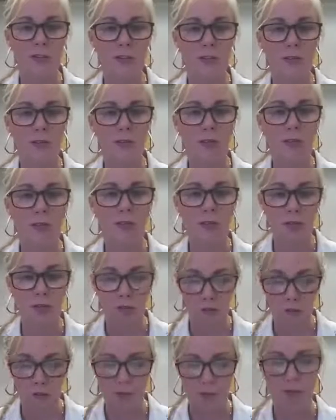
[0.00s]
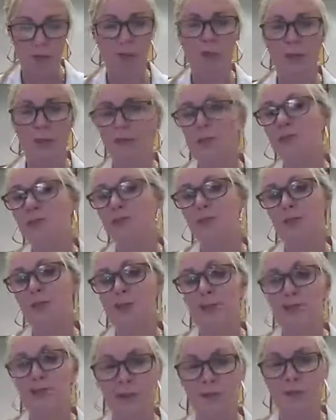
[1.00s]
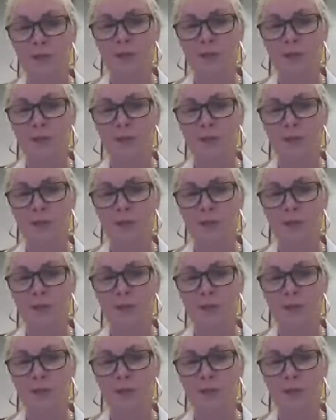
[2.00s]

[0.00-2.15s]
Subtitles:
So thank you for your willingness to serve.